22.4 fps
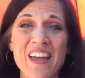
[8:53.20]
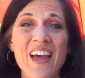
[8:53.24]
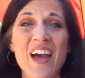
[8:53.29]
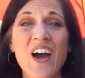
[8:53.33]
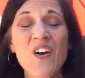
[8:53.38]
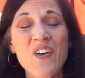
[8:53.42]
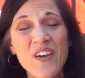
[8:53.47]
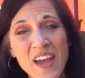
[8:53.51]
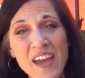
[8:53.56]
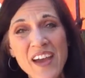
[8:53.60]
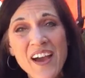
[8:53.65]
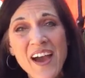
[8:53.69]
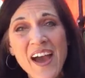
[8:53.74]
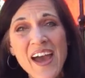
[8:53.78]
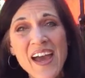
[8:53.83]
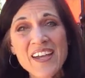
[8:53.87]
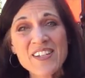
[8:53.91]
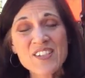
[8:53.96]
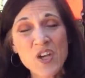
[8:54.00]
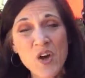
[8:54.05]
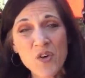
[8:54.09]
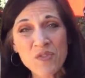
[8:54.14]
Okay
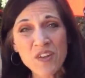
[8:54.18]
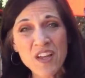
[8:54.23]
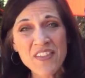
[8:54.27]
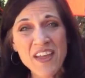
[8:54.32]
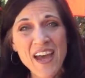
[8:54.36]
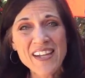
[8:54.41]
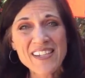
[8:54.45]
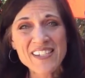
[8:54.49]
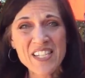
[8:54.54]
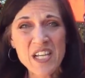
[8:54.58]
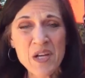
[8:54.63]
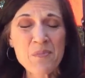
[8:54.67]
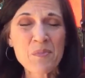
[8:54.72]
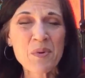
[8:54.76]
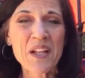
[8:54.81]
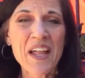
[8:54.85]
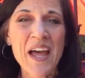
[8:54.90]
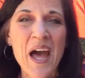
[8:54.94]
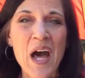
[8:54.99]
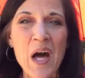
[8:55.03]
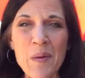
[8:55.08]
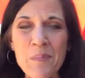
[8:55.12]
guys, hopefully that tip
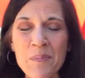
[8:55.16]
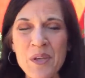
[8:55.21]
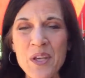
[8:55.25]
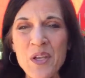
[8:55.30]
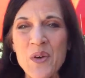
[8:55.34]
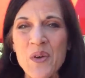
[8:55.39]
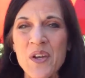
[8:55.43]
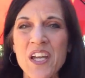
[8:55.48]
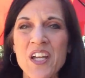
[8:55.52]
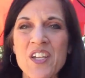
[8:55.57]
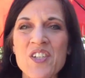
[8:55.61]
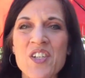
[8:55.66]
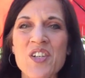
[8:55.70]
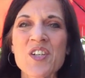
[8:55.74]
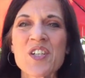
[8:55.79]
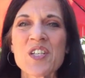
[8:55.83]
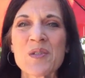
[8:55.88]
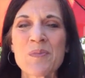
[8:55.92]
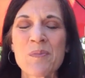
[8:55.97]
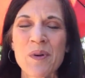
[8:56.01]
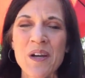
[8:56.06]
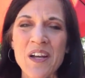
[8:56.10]
will help you get your
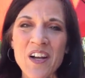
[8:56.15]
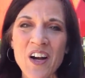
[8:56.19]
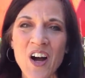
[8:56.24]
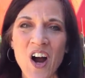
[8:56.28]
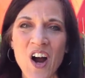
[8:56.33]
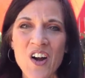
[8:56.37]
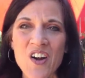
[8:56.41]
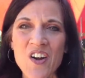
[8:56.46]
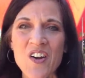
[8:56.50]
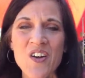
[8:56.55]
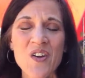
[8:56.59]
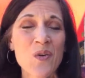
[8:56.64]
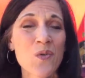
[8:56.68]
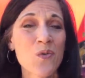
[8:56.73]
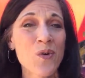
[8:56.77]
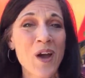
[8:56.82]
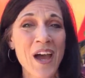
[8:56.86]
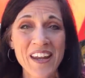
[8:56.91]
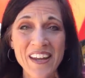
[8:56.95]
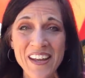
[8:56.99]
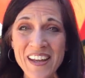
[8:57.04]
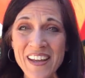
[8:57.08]
spring garden
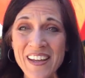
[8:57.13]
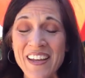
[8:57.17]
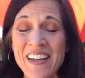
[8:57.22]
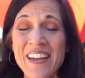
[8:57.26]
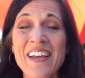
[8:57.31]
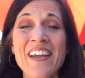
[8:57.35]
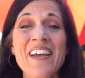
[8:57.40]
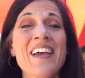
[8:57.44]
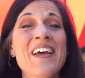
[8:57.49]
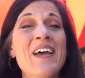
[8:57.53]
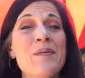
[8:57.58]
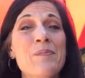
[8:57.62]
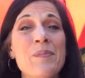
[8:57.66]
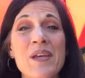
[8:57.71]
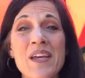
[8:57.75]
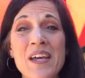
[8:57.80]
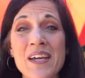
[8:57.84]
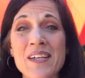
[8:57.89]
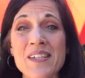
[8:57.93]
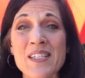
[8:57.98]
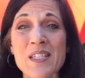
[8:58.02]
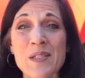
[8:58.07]
ready
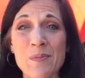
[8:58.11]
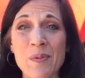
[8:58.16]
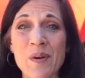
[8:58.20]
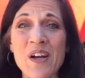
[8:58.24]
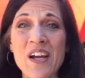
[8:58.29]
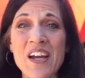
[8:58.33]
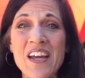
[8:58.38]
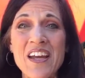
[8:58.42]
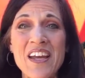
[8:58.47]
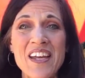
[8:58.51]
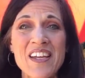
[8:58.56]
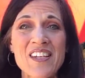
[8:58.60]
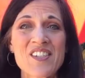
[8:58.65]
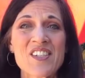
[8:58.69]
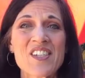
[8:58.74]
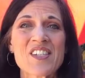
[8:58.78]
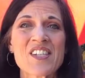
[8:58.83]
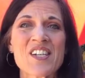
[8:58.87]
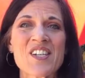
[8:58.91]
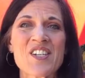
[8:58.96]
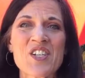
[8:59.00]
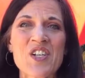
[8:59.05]
because spring is
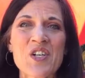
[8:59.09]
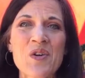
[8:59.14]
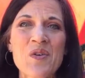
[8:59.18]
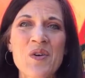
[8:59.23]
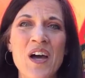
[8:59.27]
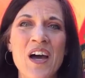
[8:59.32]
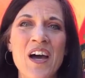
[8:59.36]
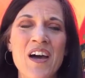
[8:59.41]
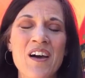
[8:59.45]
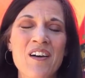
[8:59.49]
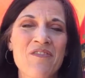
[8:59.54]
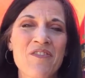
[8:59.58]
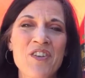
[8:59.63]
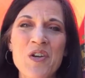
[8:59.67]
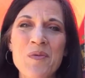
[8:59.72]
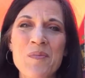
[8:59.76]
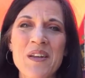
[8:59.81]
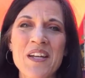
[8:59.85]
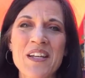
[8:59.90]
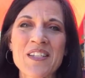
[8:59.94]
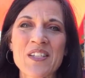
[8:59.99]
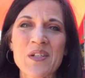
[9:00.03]
just a two, uh, few
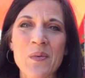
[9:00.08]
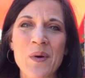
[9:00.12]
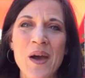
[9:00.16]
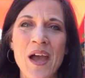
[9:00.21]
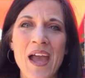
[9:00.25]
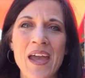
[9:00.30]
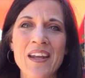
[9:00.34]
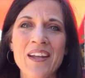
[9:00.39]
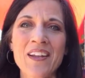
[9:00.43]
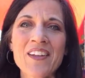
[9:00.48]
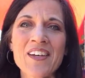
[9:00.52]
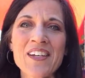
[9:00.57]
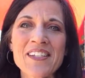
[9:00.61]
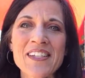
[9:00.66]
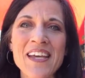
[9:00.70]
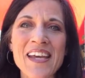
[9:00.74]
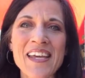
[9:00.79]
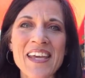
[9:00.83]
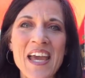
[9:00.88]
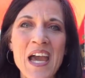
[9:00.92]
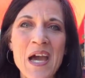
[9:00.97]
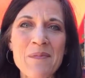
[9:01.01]
minutes away. And it looks
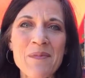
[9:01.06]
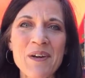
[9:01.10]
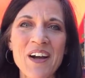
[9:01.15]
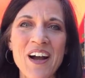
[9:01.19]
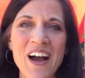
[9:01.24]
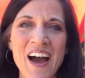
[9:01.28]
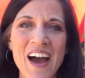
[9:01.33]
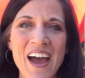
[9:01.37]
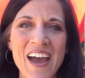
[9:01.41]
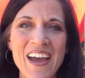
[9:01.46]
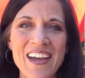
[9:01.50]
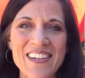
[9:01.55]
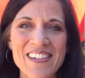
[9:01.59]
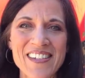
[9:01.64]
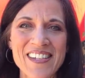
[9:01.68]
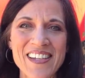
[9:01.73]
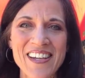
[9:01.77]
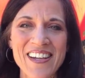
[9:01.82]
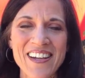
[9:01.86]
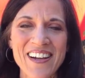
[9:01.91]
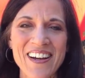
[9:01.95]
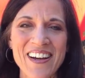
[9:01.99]
like Camera Guy is
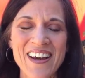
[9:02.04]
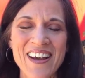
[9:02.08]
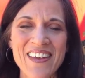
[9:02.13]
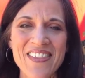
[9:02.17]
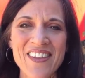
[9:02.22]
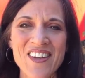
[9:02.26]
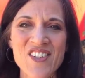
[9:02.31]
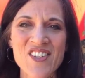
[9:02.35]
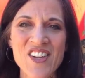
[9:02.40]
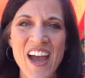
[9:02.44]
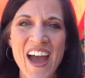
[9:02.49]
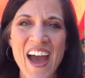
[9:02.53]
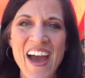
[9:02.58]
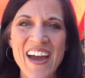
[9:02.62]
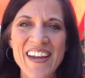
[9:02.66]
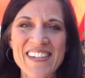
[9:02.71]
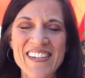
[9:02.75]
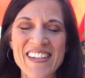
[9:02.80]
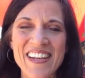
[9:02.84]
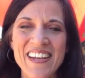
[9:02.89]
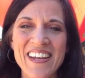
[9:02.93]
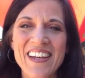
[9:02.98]
here in the
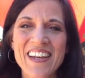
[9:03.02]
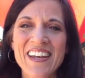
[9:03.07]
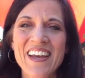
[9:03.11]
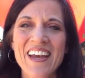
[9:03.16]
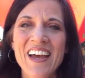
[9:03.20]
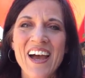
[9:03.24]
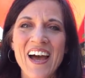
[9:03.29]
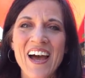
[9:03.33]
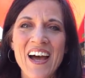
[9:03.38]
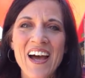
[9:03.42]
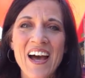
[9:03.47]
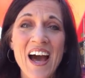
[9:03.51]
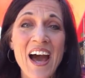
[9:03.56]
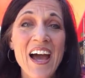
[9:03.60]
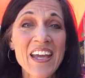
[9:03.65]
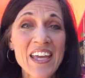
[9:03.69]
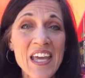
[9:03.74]
chat. Uh, hi,